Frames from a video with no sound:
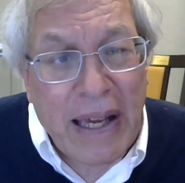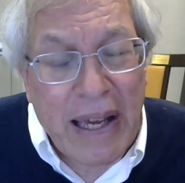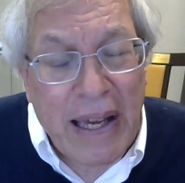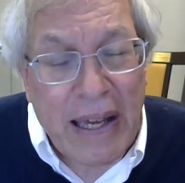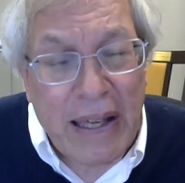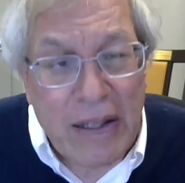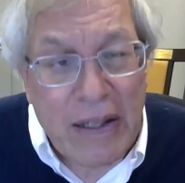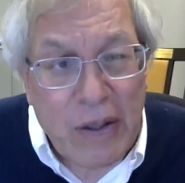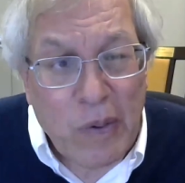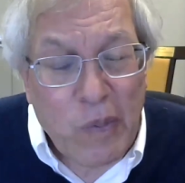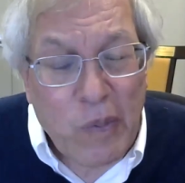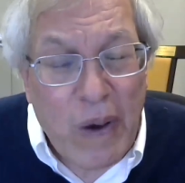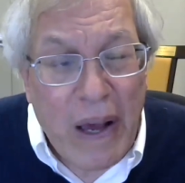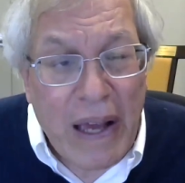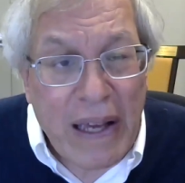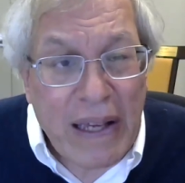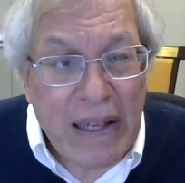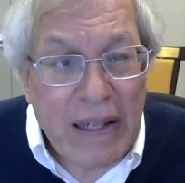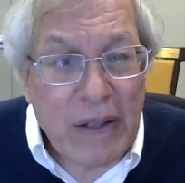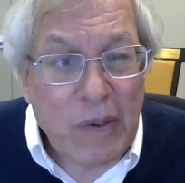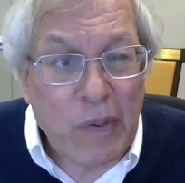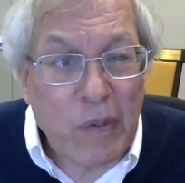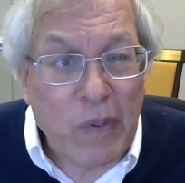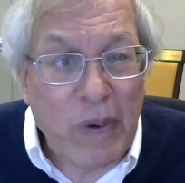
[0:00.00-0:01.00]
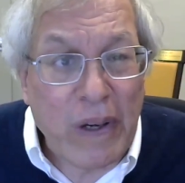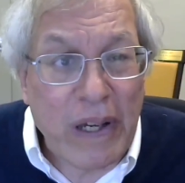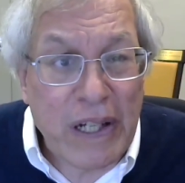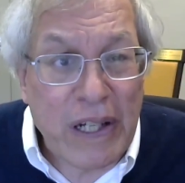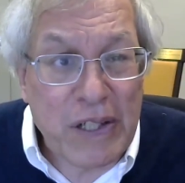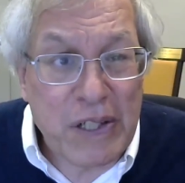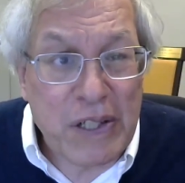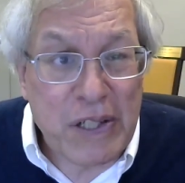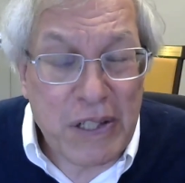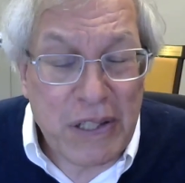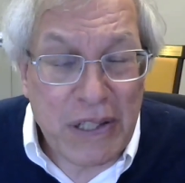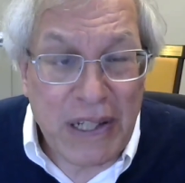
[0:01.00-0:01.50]
And the way in
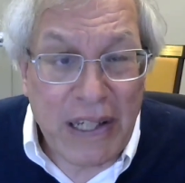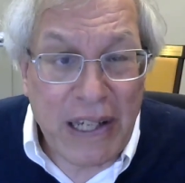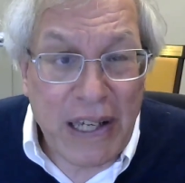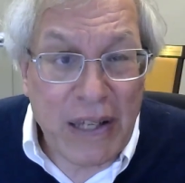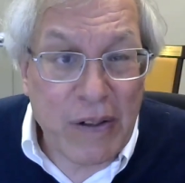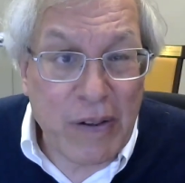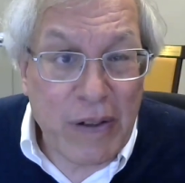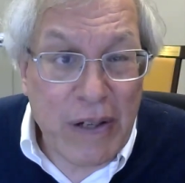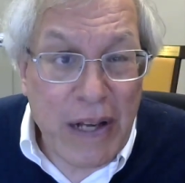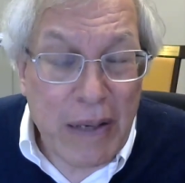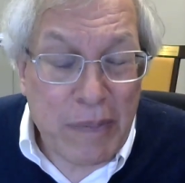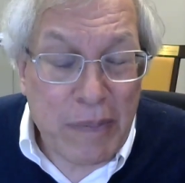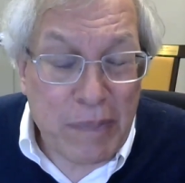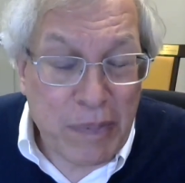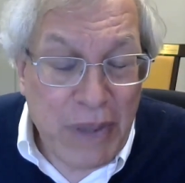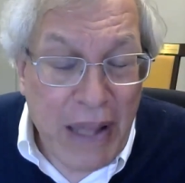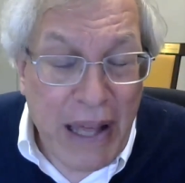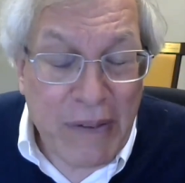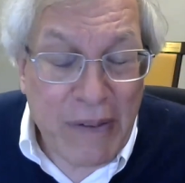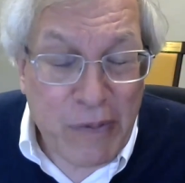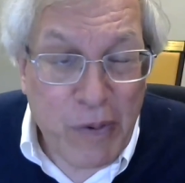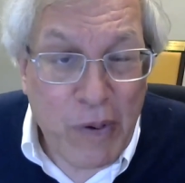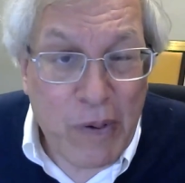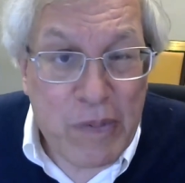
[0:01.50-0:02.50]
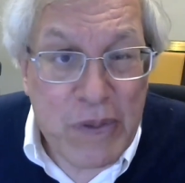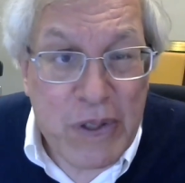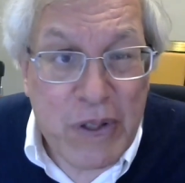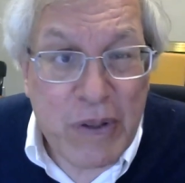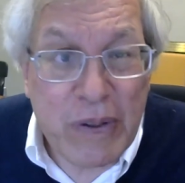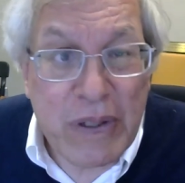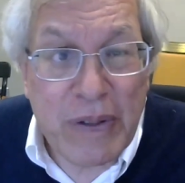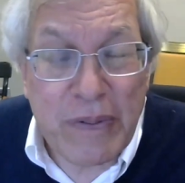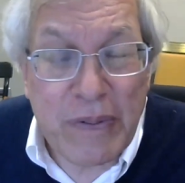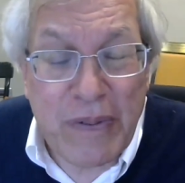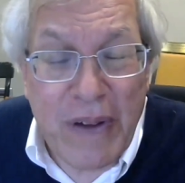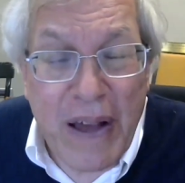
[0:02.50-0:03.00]
which internet platforms
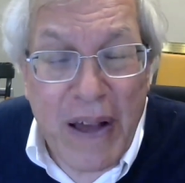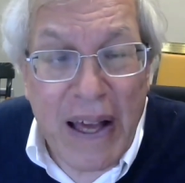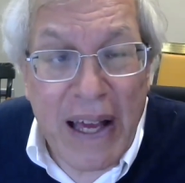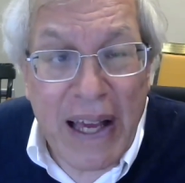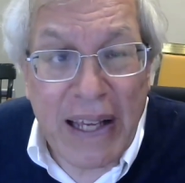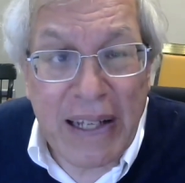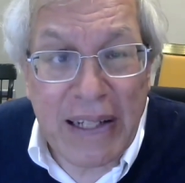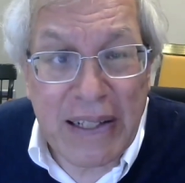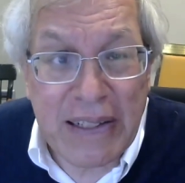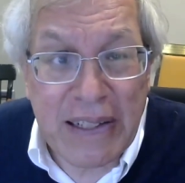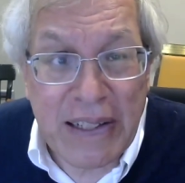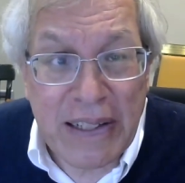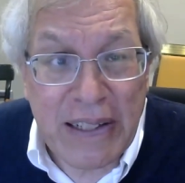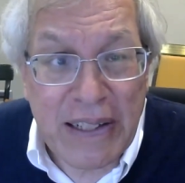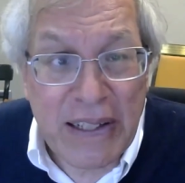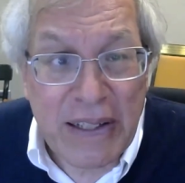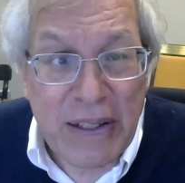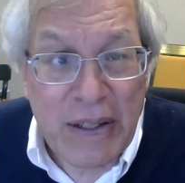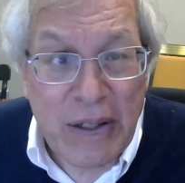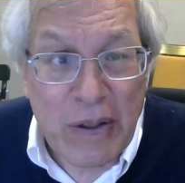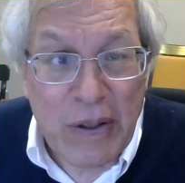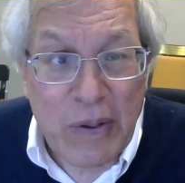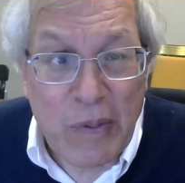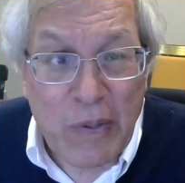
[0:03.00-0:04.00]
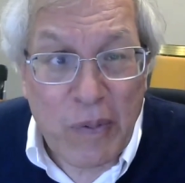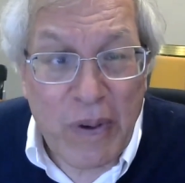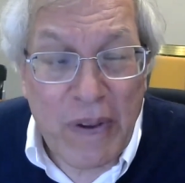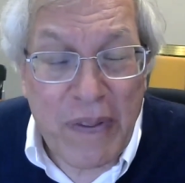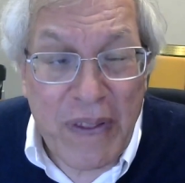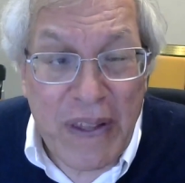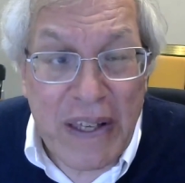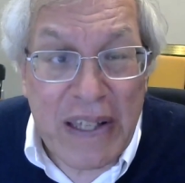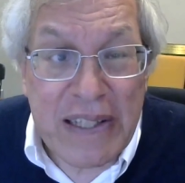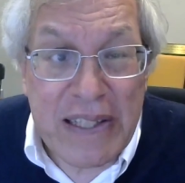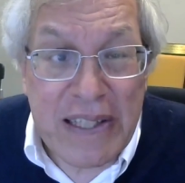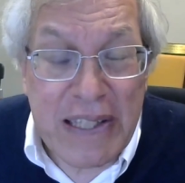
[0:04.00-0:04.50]
are defined
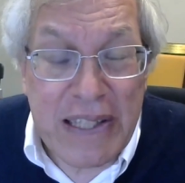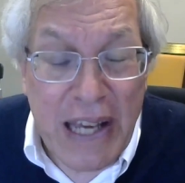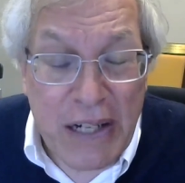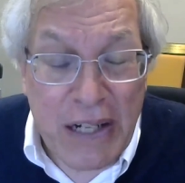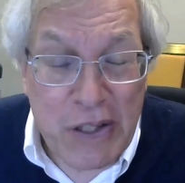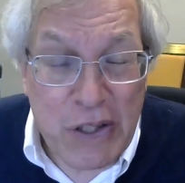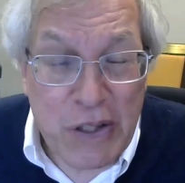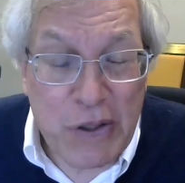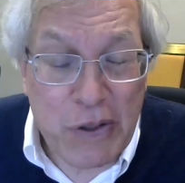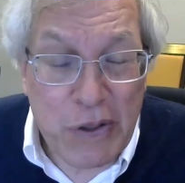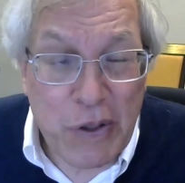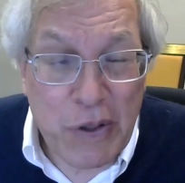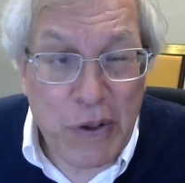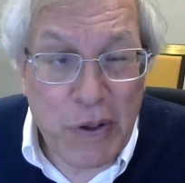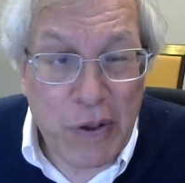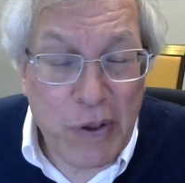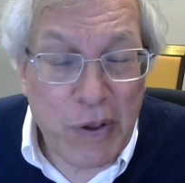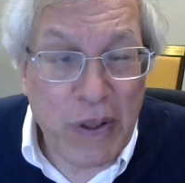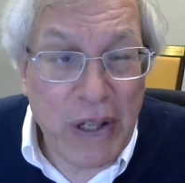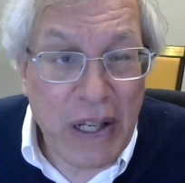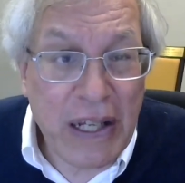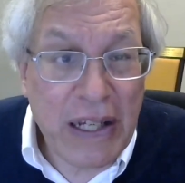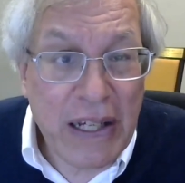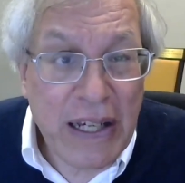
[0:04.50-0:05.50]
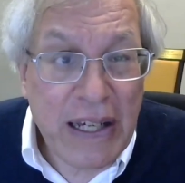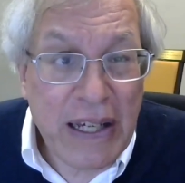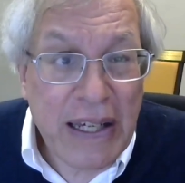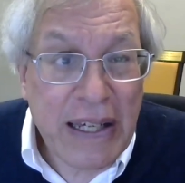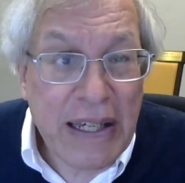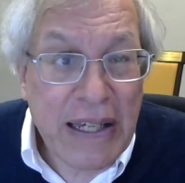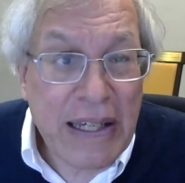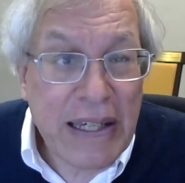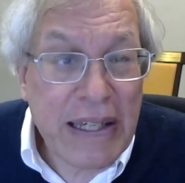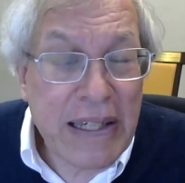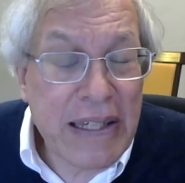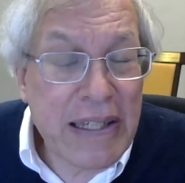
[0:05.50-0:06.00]
within Section 230
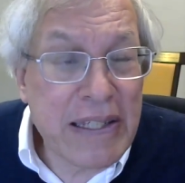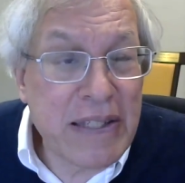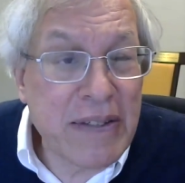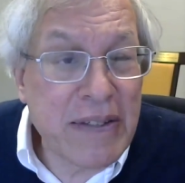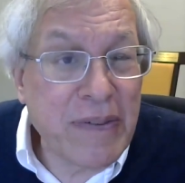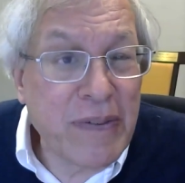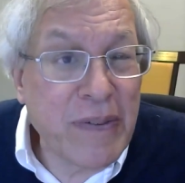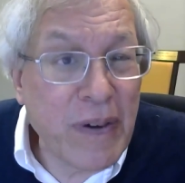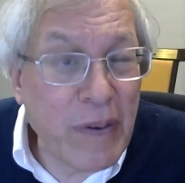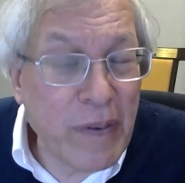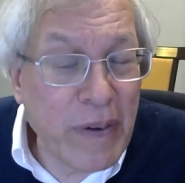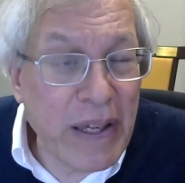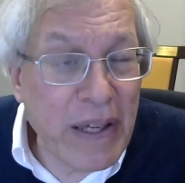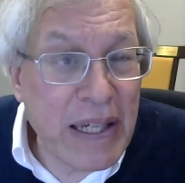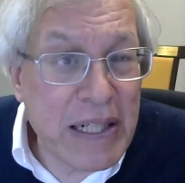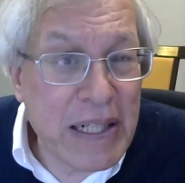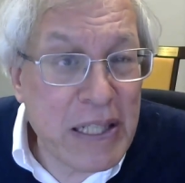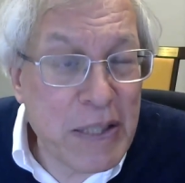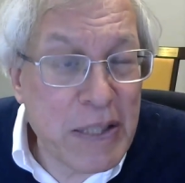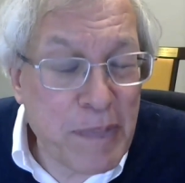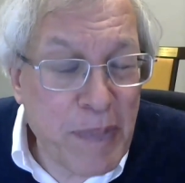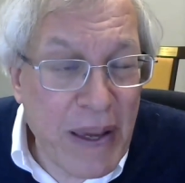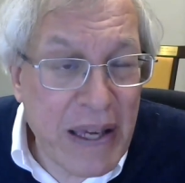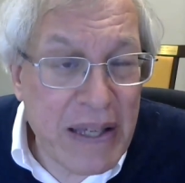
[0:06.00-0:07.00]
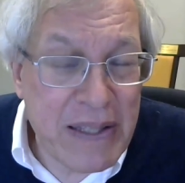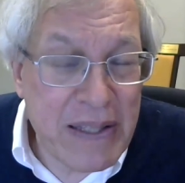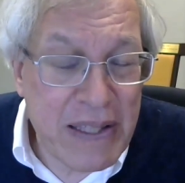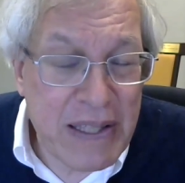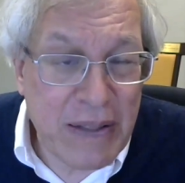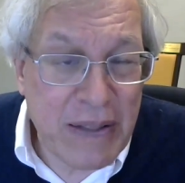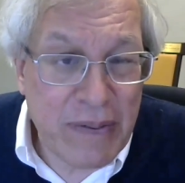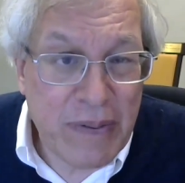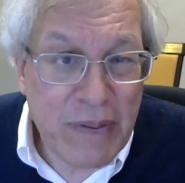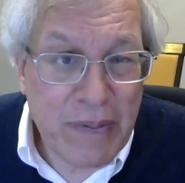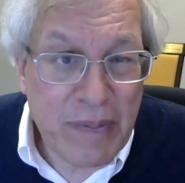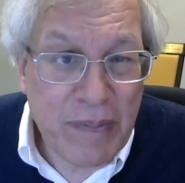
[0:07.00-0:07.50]
is very
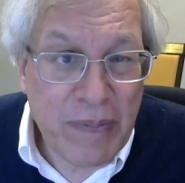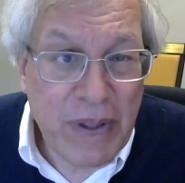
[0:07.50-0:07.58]
expansive.